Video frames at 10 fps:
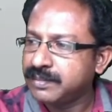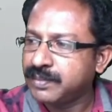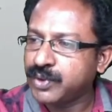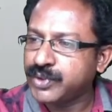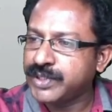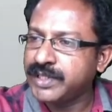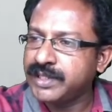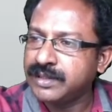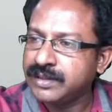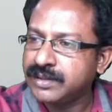
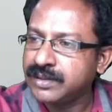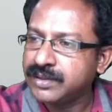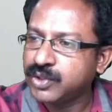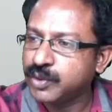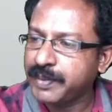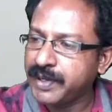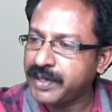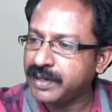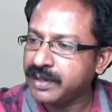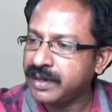posterior,
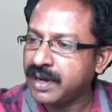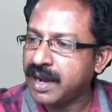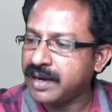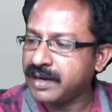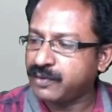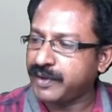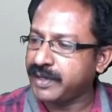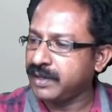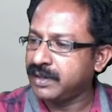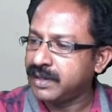superior and
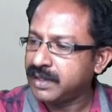inferior.